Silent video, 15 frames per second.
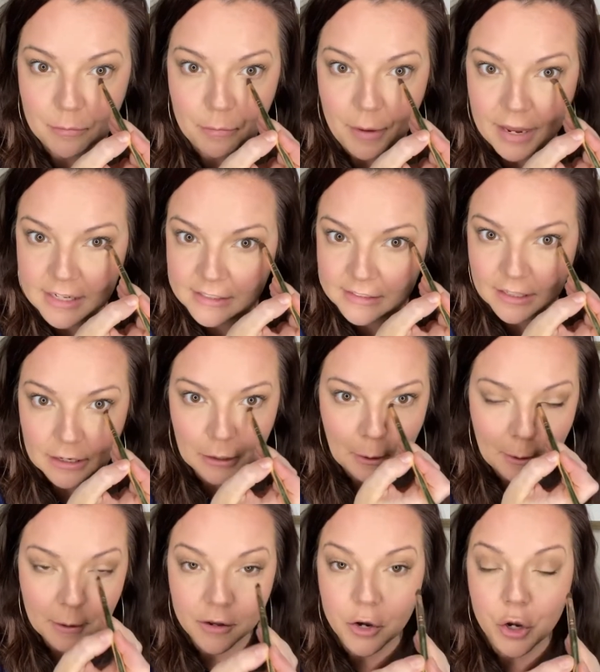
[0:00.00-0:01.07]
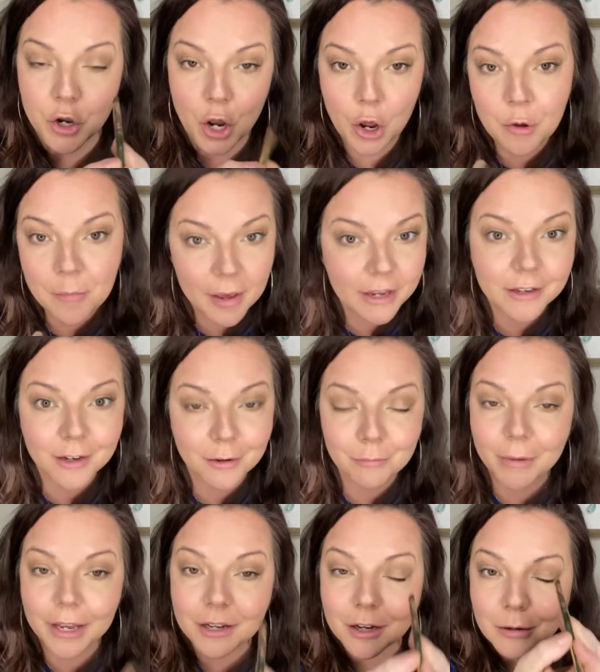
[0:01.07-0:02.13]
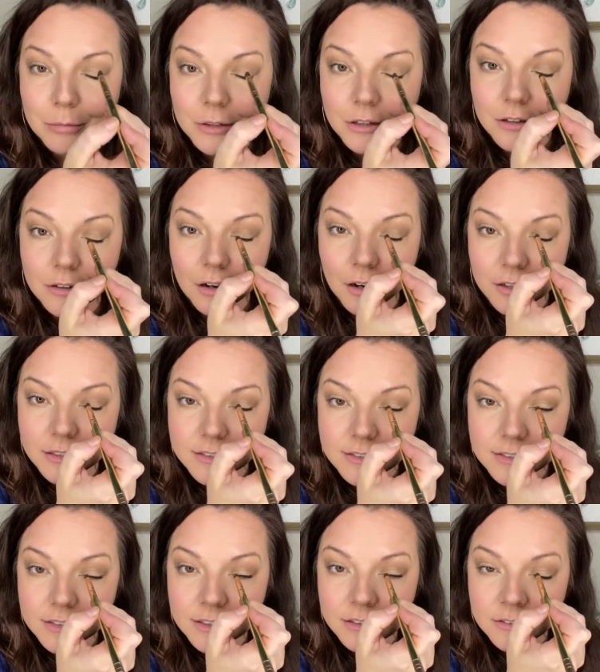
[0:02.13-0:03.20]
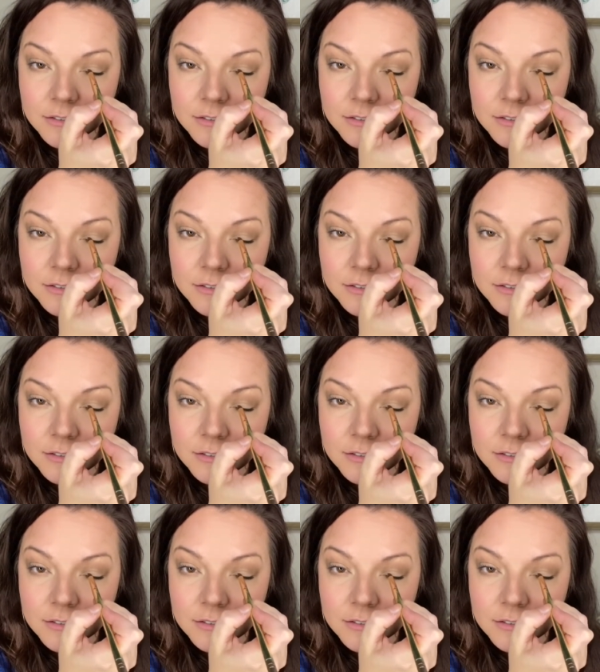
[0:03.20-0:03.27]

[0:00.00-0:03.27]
basic, no makeup look, honestly.